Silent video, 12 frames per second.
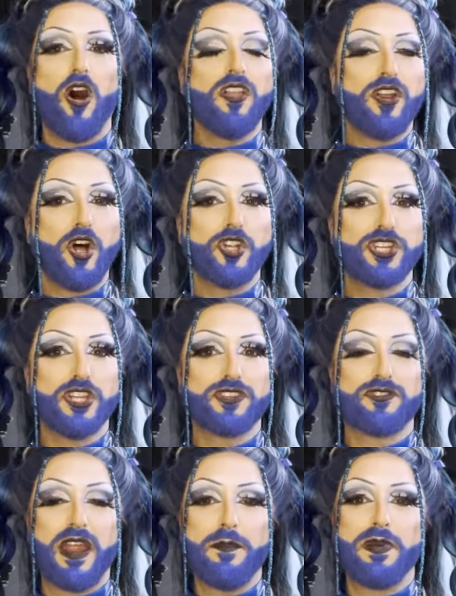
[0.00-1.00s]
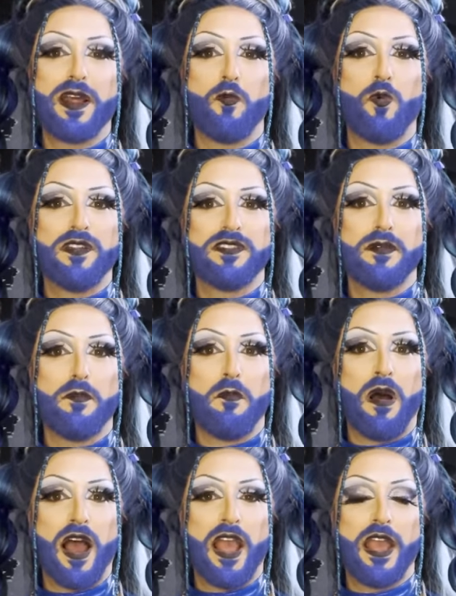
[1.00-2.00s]
All in all, she looked great, but it wasn't
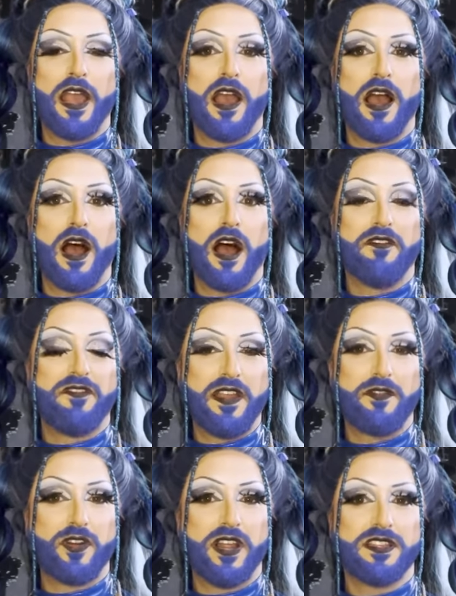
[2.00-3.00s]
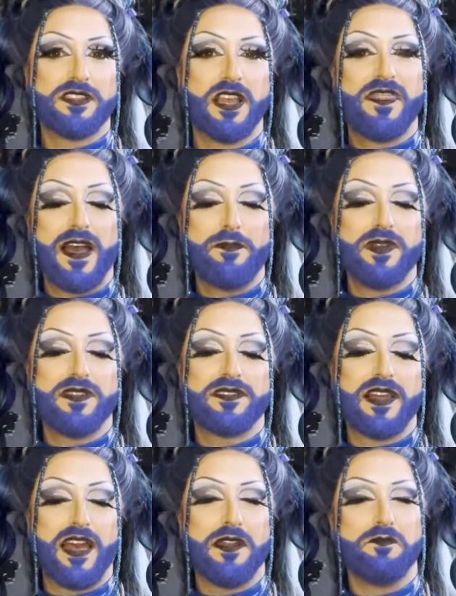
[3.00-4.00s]
my favorite. That being
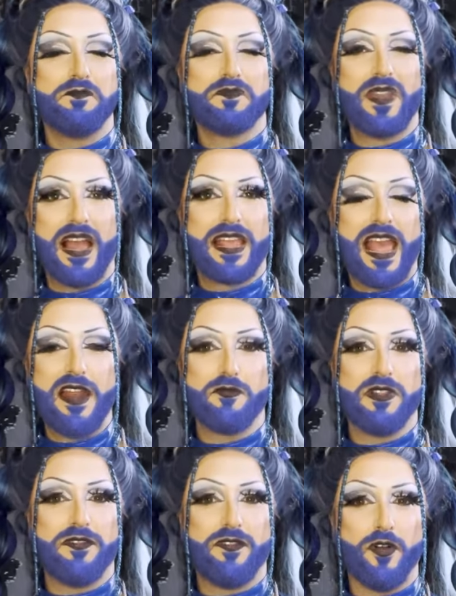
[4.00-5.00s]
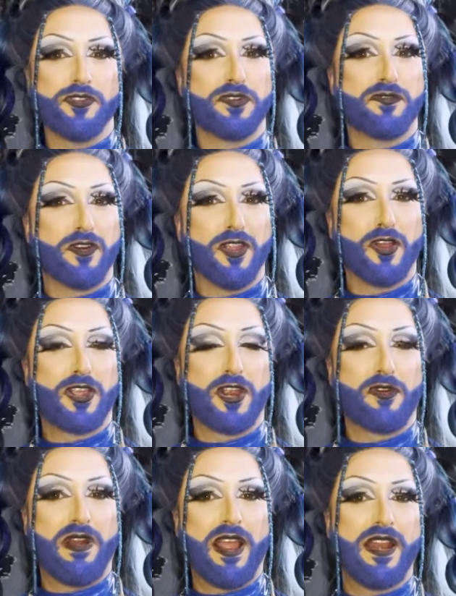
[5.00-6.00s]
said, I can't really fault her for looking
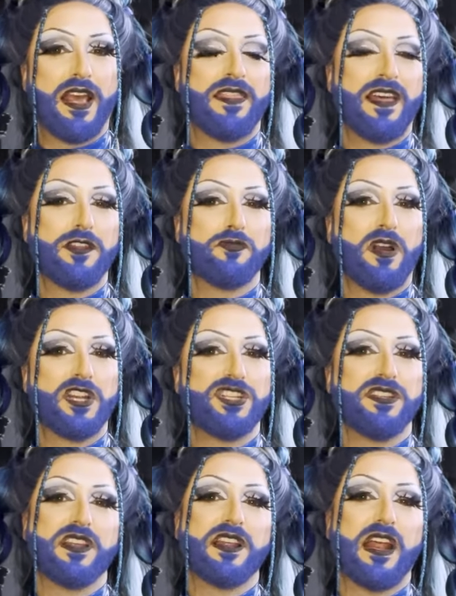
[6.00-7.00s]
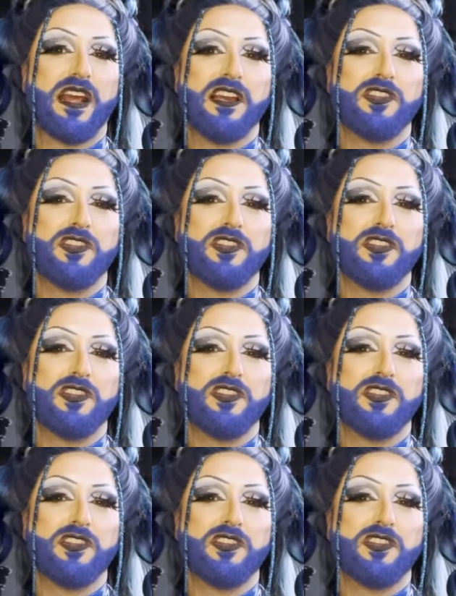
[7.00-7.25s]
great, and that's why she's gonna get a